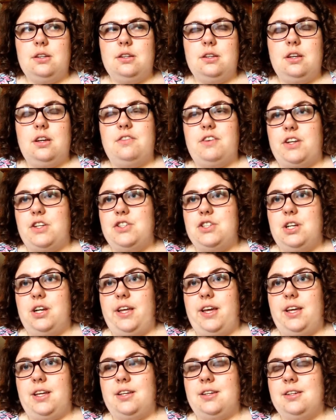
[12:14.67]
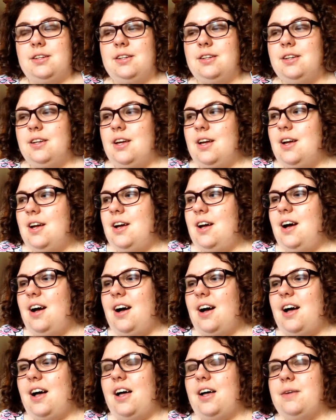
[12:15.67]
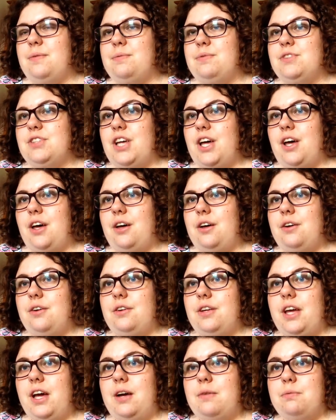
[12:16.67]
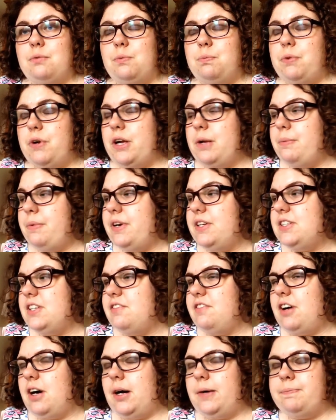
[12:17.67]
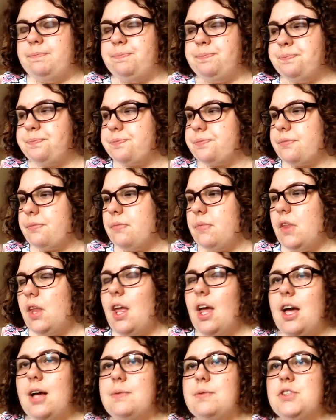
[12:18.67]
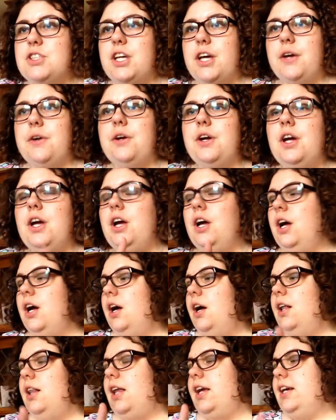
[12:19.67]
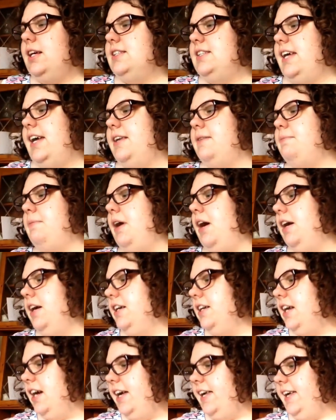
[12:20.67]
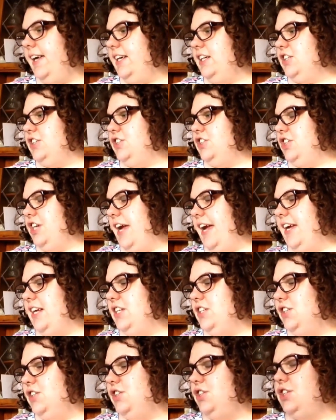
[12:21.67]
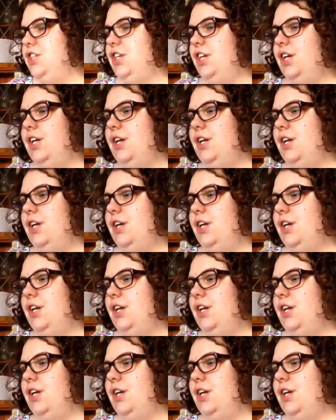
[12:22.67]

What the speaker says: eventually. So yeah, I'm pretty impressed so far. So like I said, Marc and I exchanged